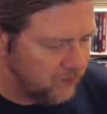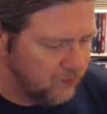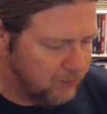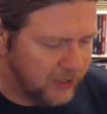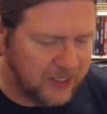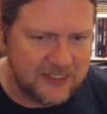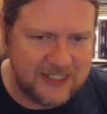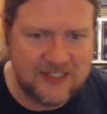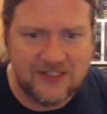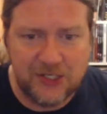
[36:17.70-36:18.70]
because
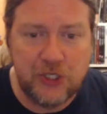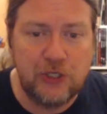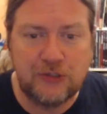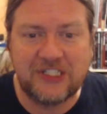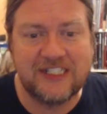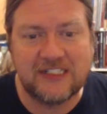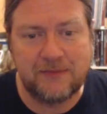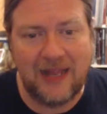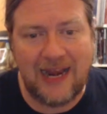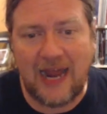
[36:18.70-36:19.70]
this is a new
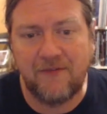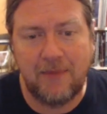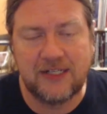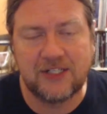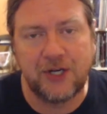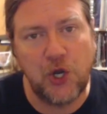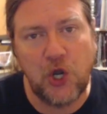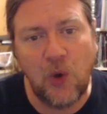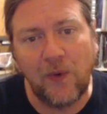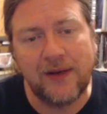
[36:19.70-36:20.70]
system and not everybody's going to
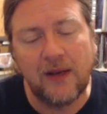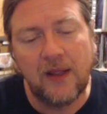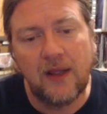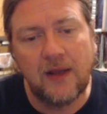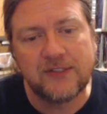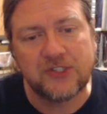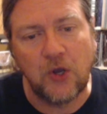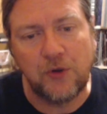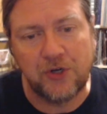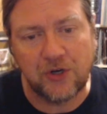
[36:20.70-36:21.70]
know it.
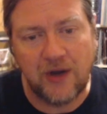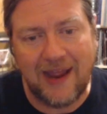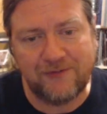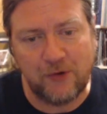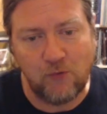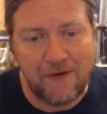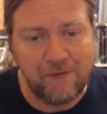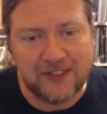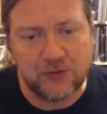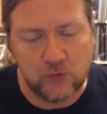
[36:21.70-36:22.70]
So you're going to have to
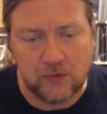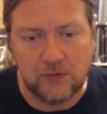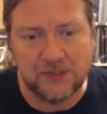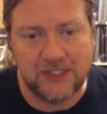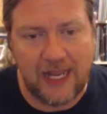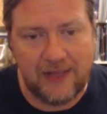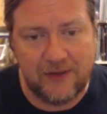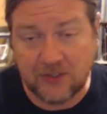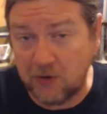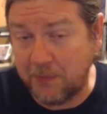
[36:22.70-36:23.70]
reference rules, and
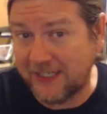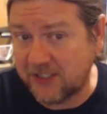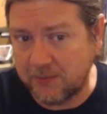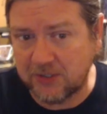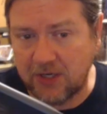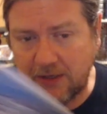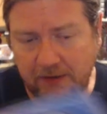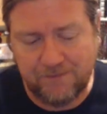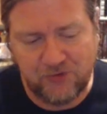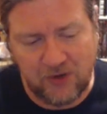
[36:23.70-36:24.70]
there's no page numbers on here.
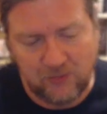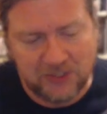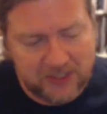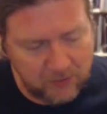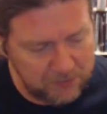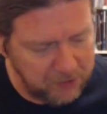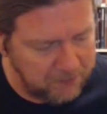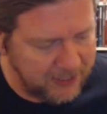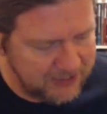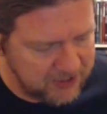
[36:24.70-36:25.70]
So I wish they would have put
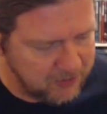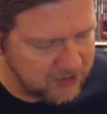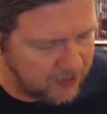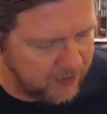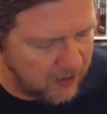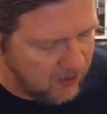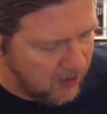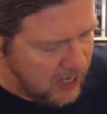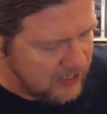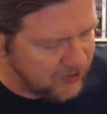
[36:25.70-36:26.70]
page numbers on there.
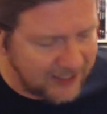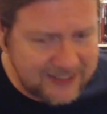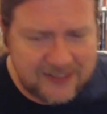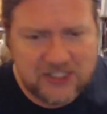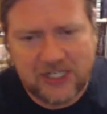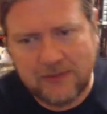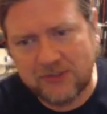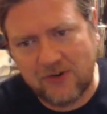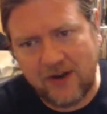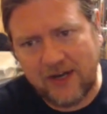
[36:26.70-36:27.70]
So that's the GM
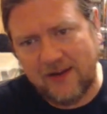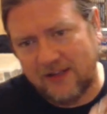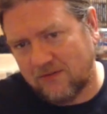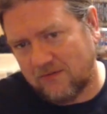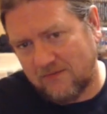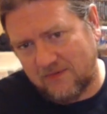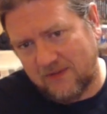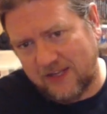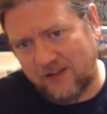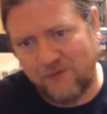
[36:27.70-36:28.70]
screen. It's
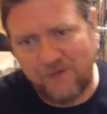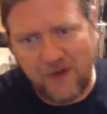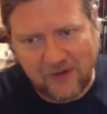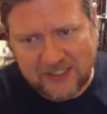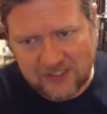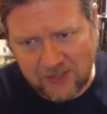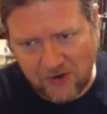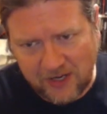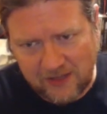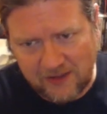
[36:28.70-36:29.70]
very
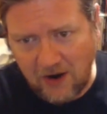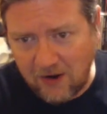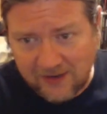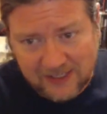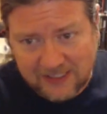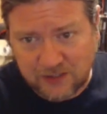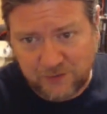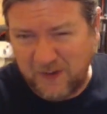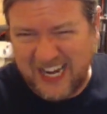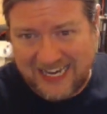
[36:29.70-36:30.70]
sturdy. The art is
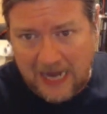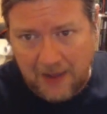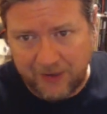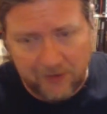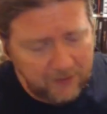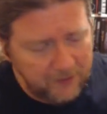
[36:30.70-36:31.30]
phenomenal.